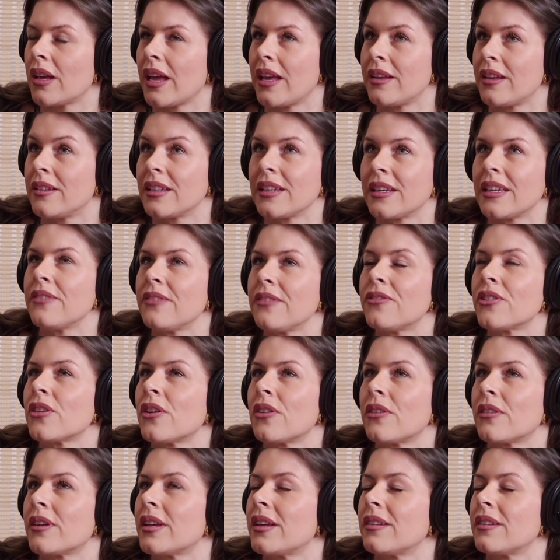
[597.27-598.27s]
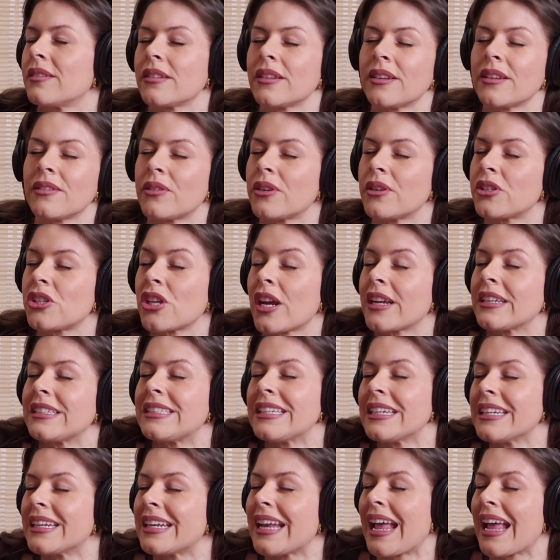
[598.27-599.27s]
And even though which I
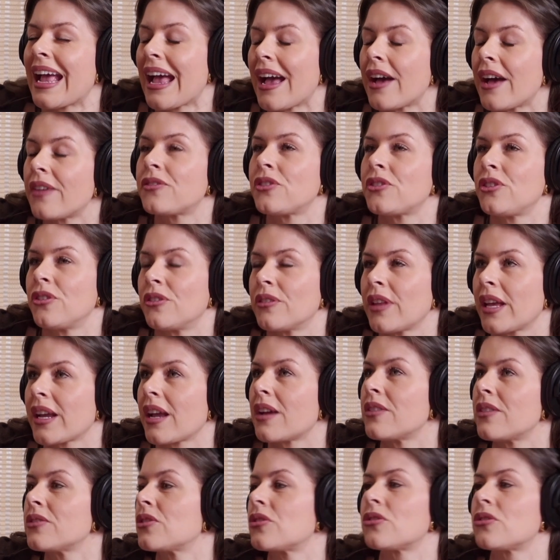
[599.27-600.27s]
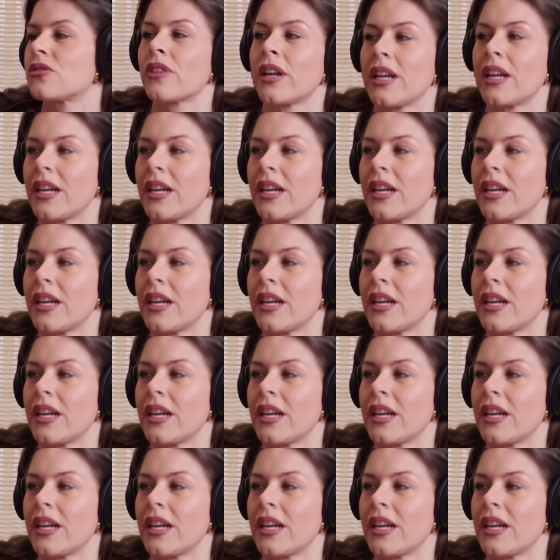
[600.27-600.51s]
didn't have to. Like, I was a straight A